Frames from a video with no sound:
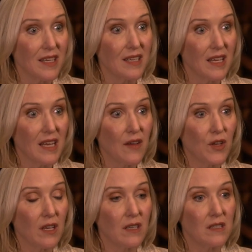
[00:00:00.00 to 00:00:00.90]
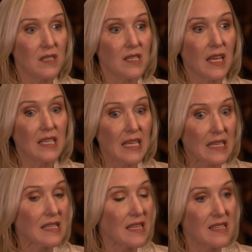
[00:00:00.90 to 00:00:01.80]
in, in having an
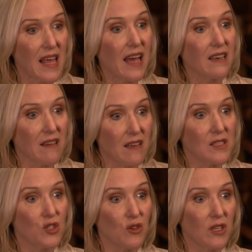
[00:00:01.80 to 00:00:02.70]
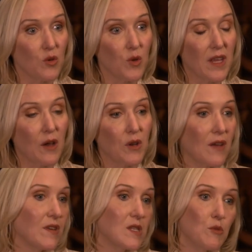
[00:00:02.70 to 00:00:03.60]
index that's that concentrated without
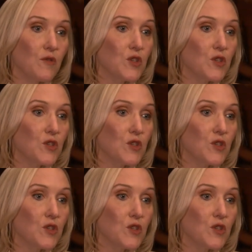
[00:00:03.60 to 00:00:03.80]
having some